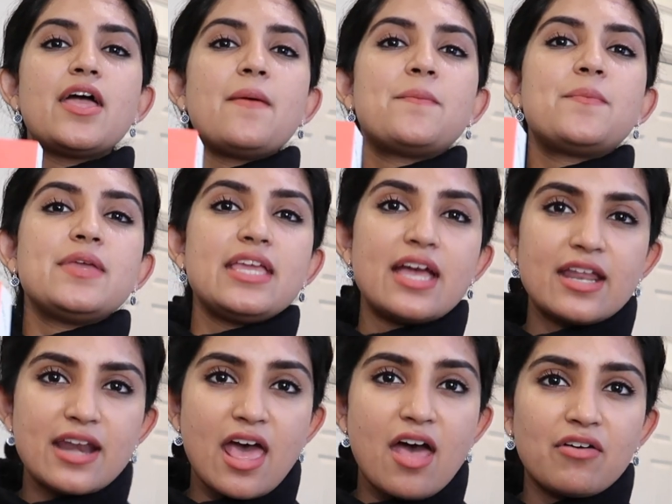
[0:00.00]
the
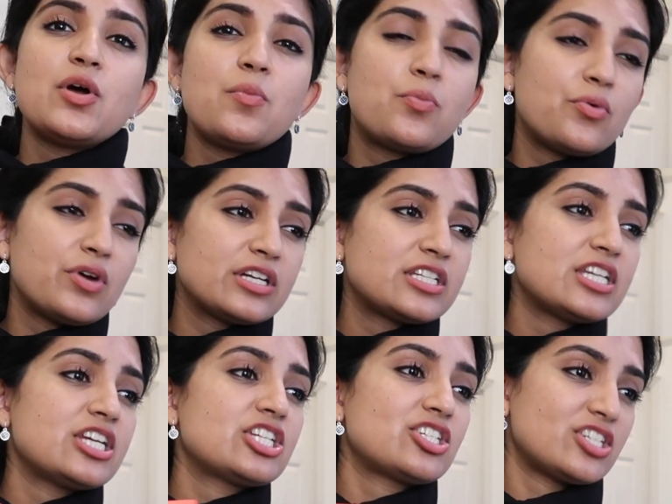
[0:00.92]
BNF, the
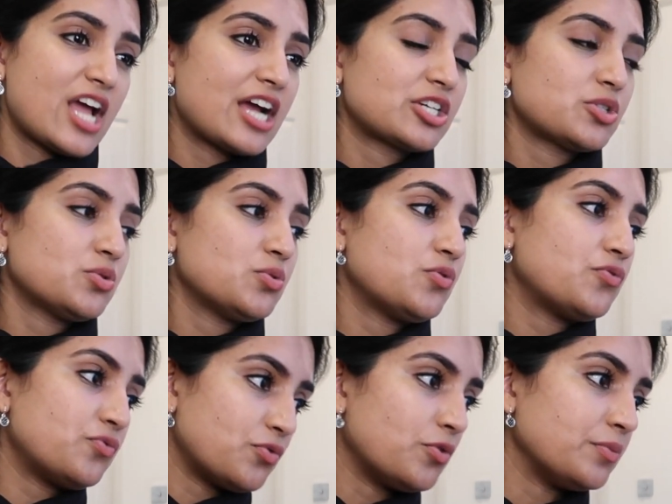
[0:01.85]
British National
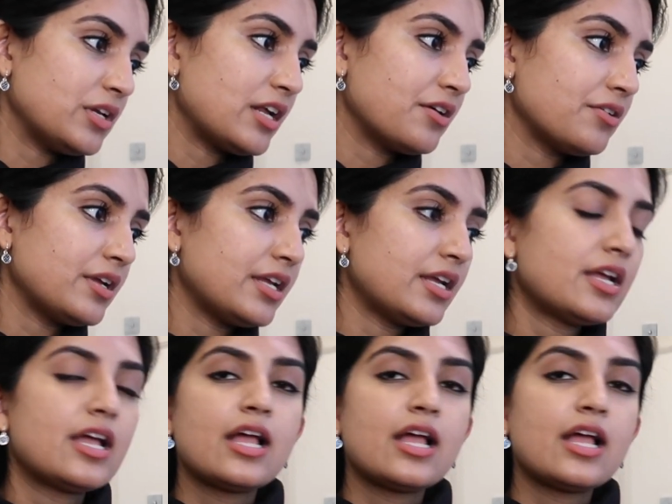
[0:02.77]
Formulary.